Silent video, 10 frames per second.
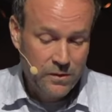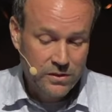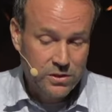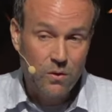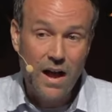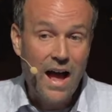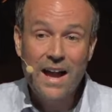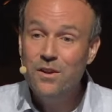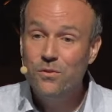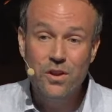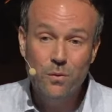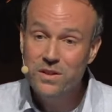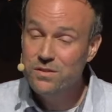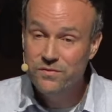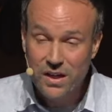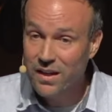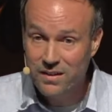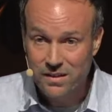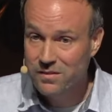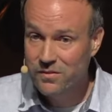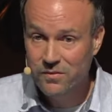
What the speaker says: So I don't know what you've done,